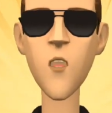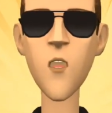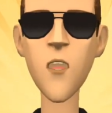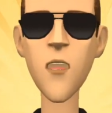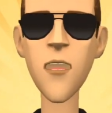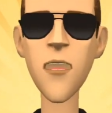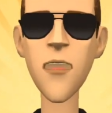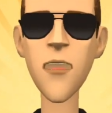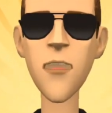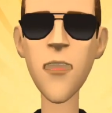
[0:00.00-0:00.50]

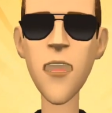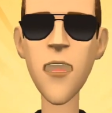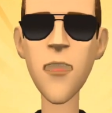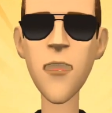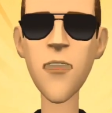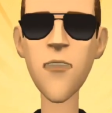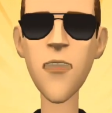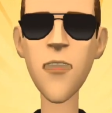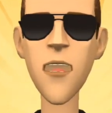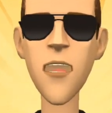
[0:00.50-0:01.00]
question
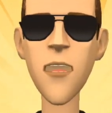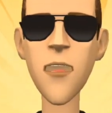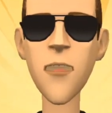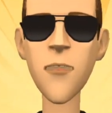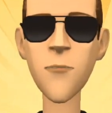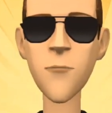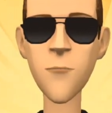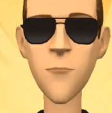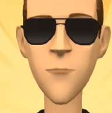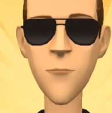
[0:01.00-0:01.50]
nearly everything,
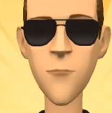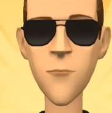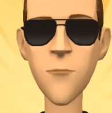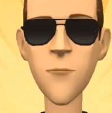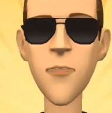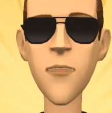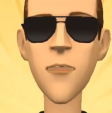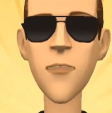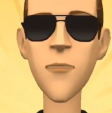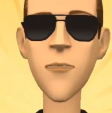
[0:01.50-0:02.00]

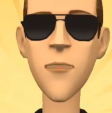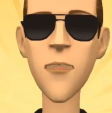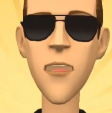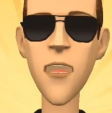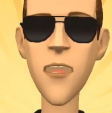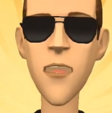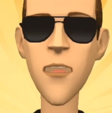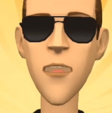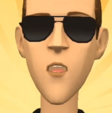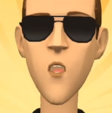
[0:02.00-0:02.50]
and I seek
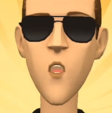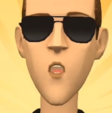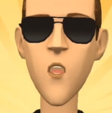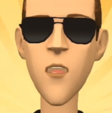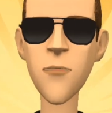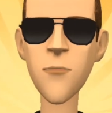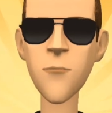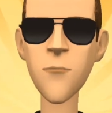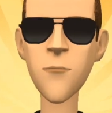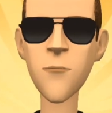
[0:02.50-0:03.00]
the
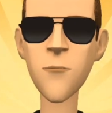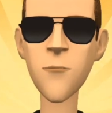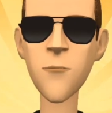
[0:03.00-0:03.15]
truth.